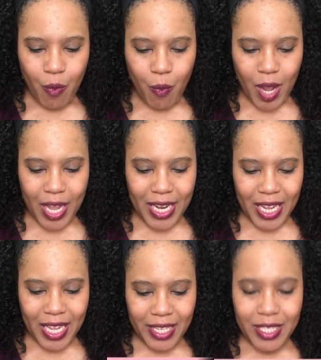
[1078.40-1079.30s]
What
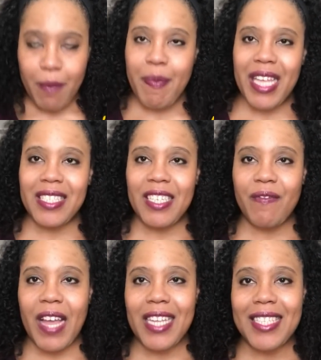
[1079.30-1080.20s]
is the best
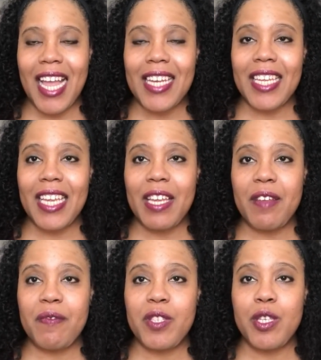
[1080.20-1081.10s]
advice I'd
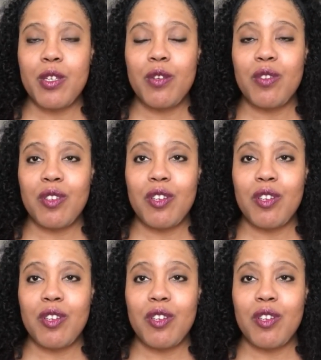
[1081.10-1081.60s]
give to